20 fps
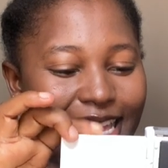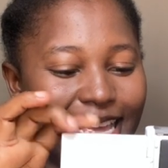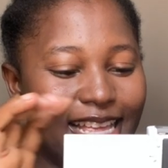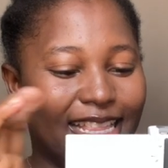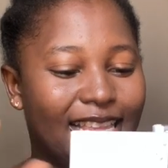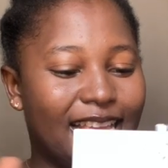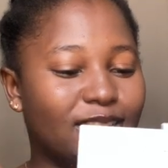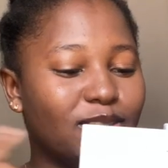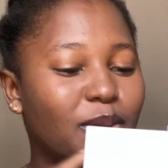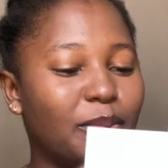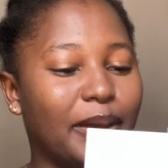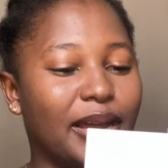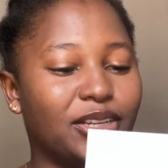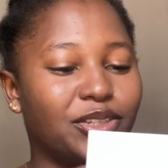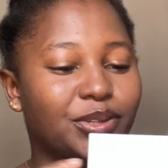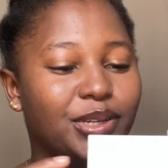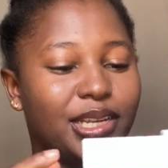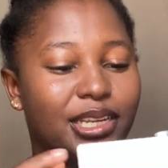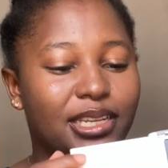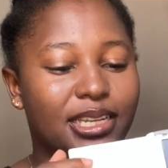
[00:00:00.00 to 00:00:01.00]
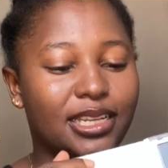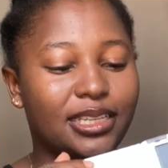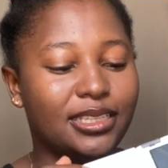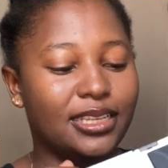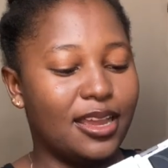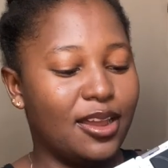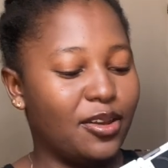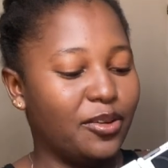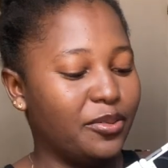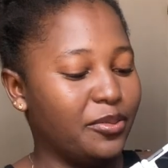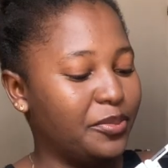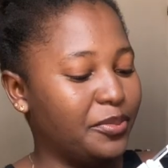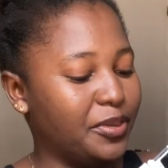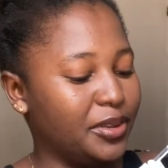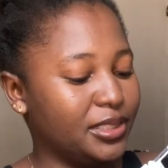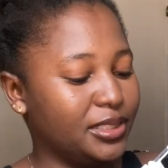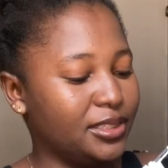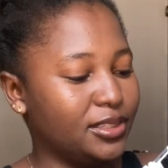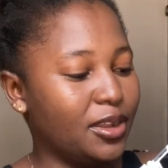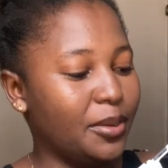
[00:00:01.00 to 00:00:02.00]
There's no battery in it now,
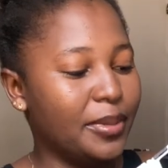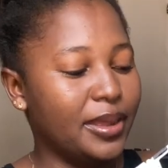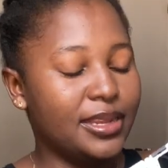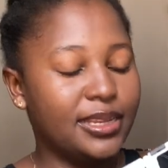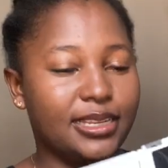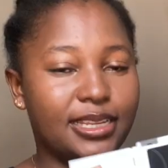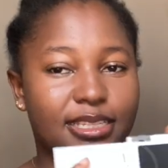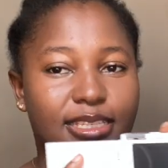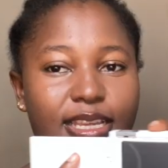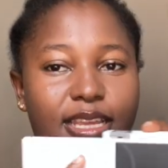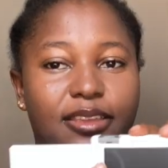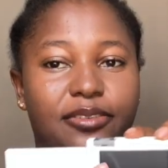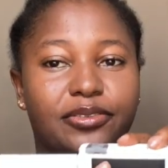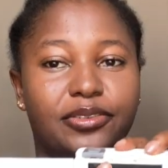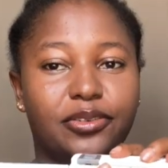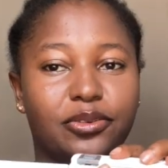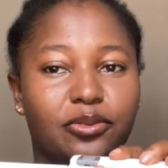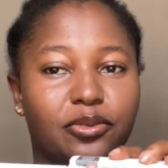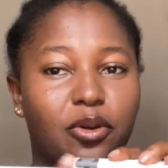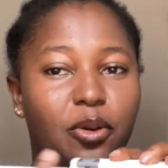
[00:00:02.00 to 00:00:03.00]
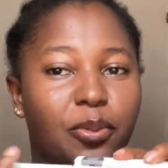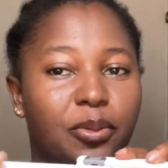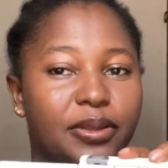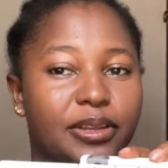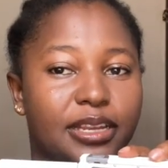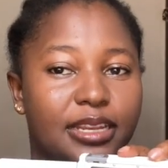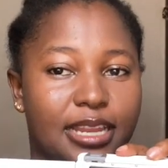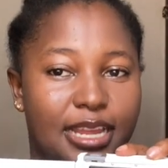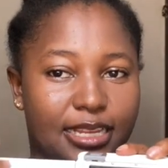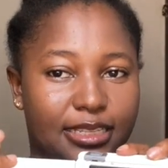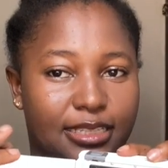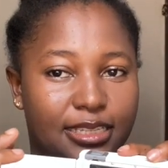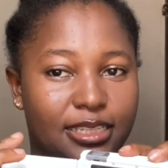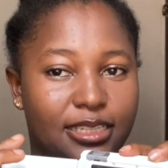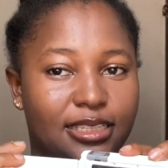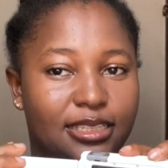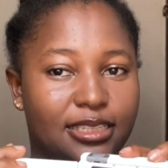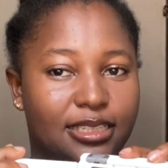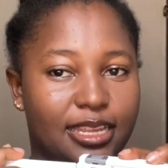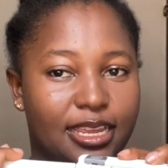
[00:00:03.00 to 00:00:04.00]
but normally they say if you open it like
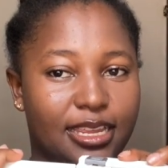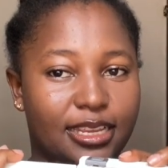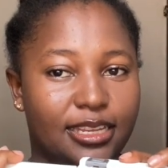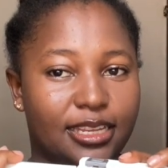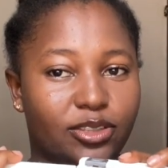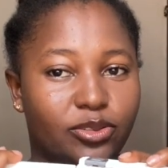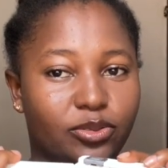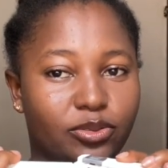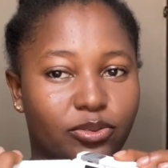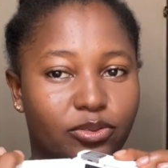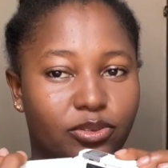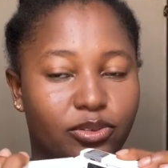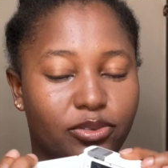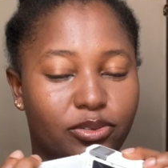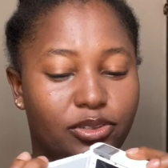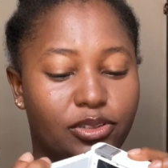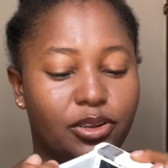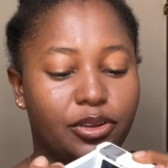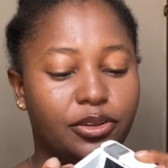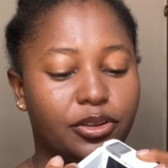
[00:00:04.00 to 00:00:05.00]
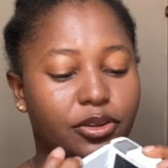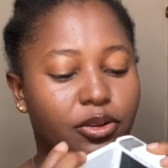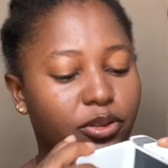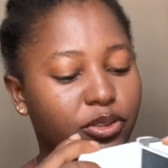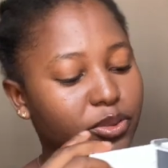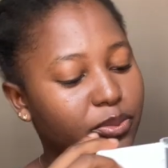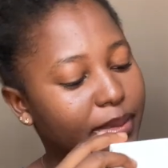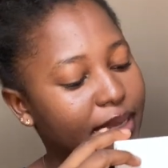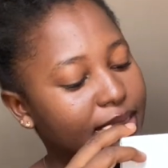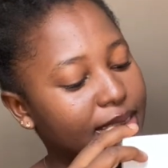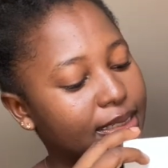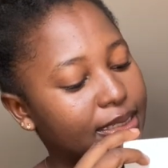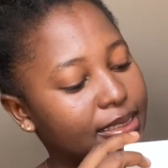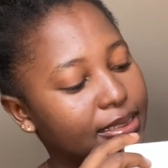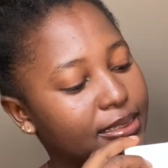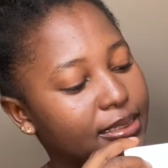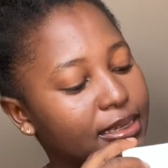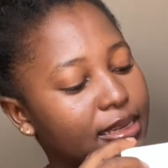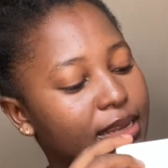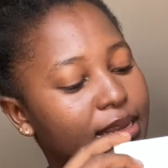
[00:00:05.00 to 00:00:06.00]
this, then it will turn on
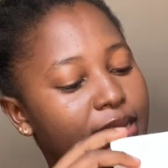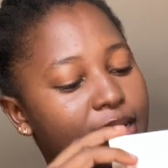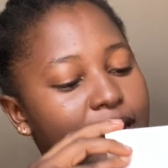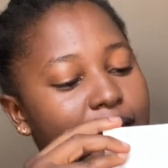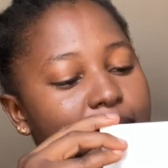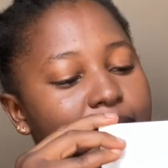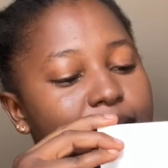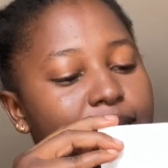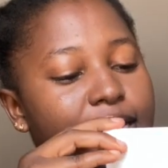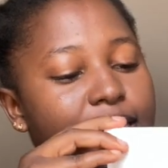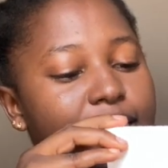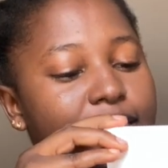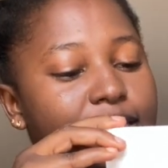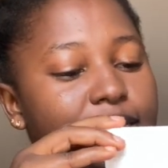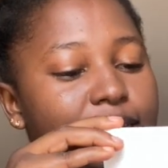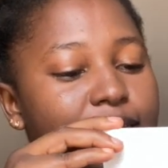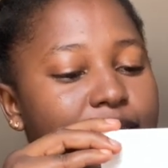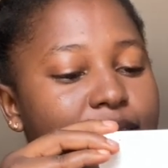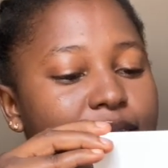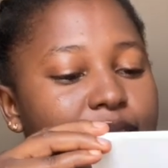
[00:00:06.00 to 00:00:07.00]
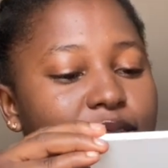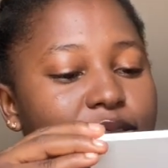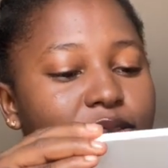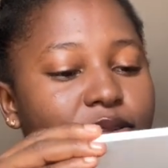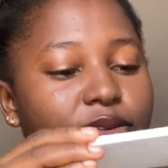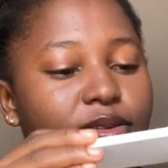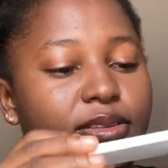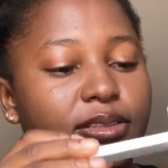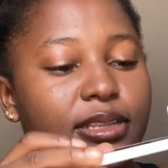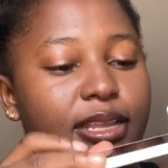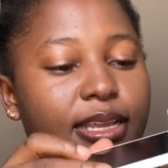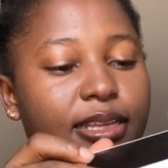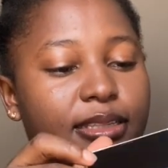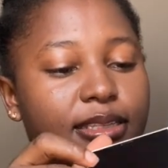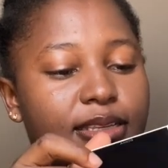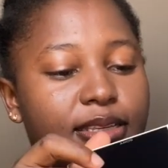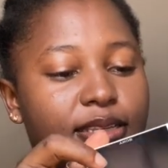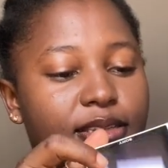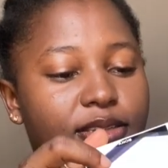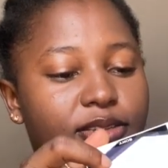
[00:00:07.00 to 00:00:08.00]
automatically, and then this turns like
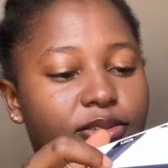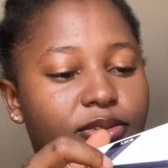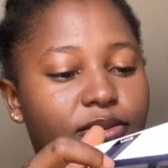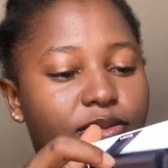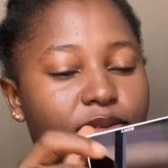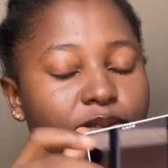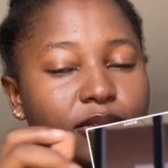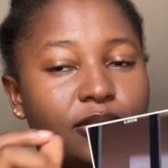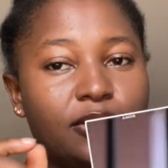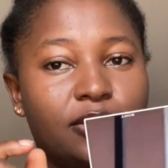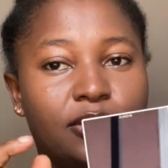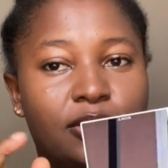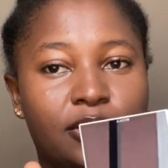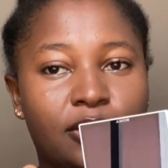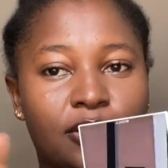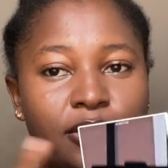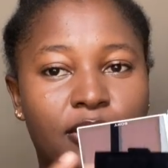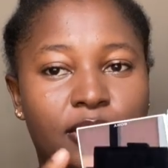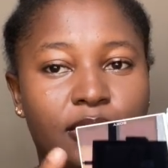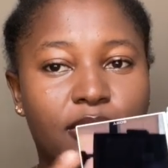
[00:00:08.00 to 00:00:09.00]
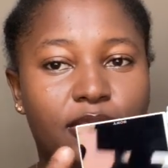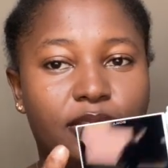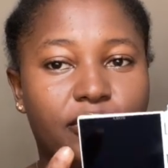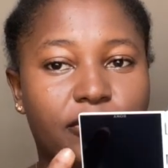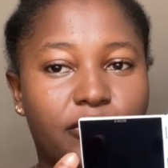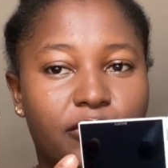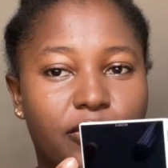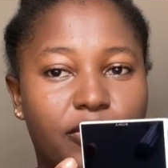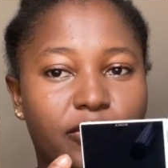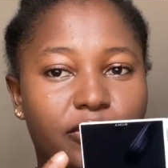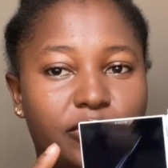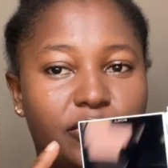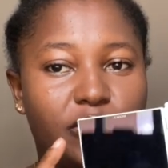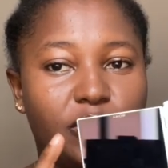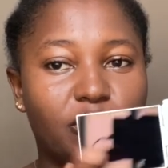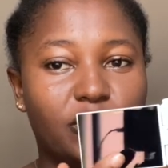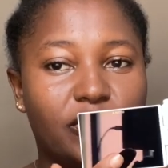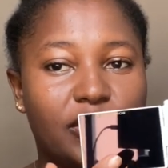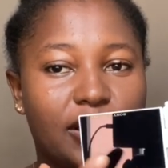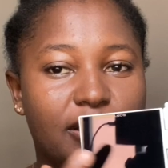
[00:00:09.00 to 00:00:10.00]
this. So the
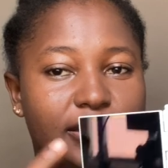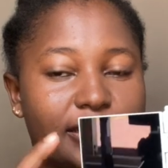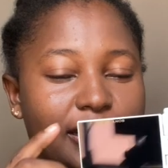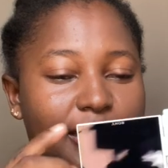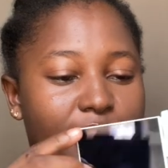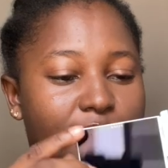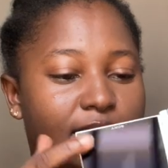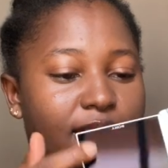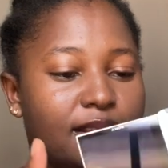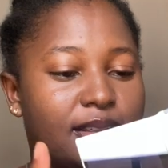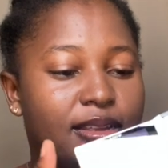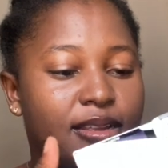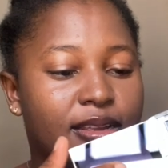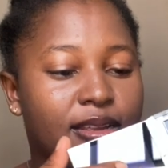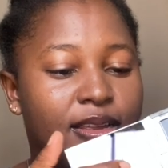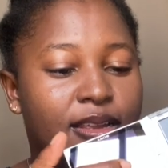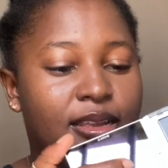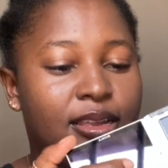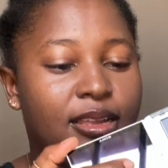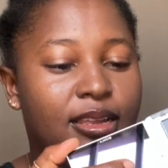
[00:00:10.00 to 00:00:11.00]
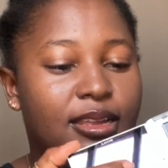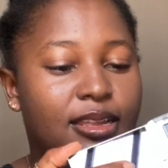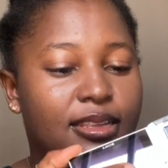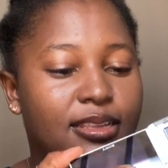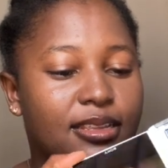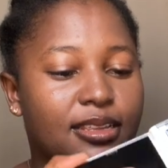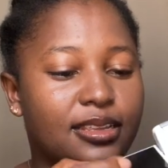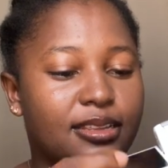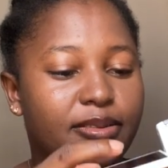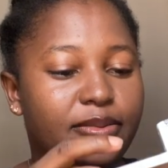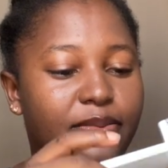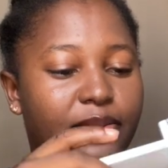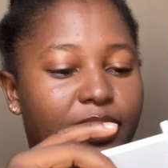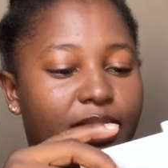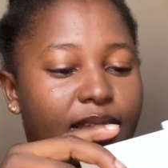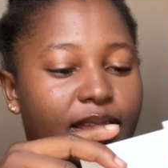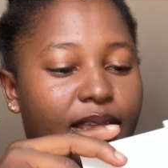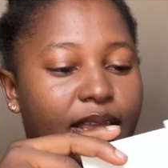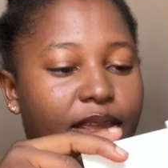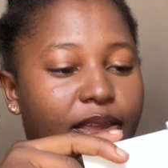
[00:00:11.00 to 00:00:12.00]
viewfinder, and then
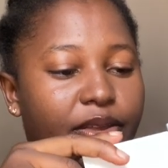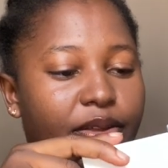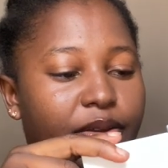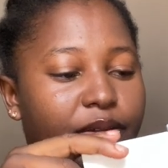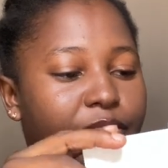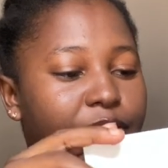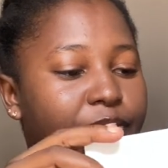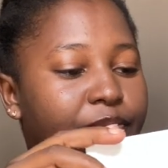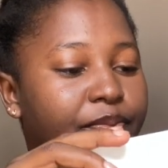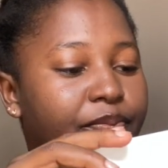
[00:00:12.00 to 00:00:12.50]
back here.